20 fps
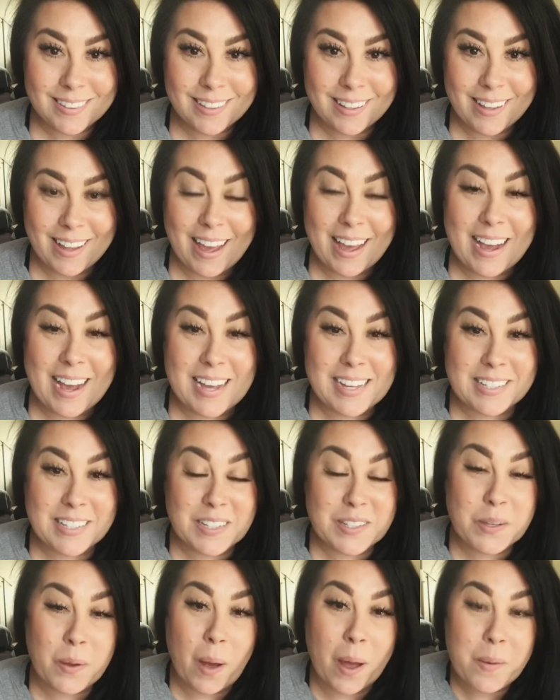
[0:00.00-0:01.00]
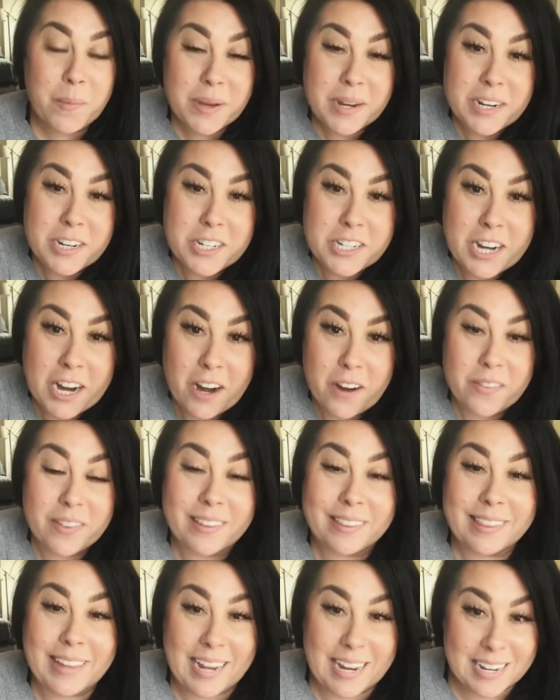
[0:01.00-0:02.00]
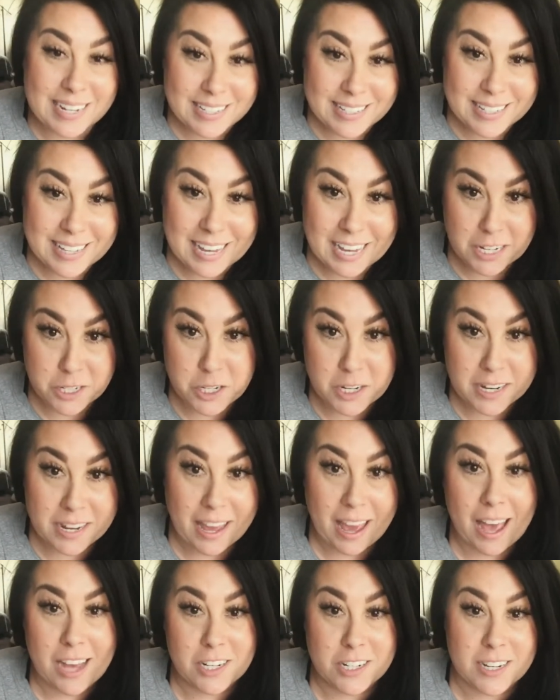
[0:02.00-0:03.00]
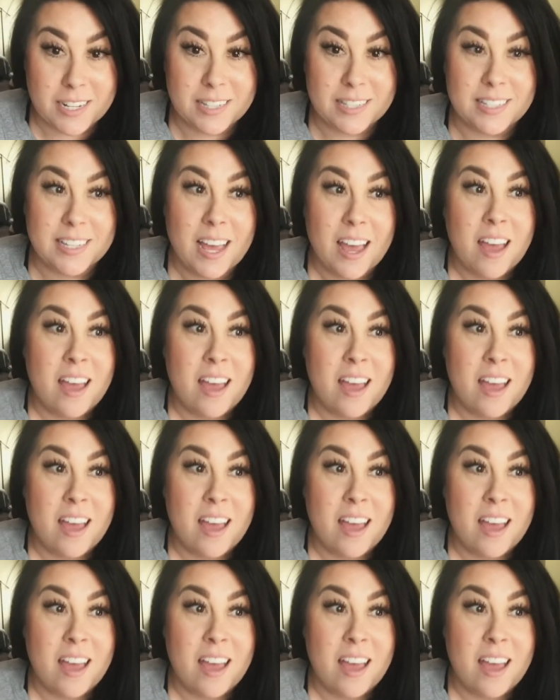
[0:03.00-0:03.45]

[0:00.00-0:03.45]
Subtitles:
Hey guys, so I want to share the latest kitchen gadgets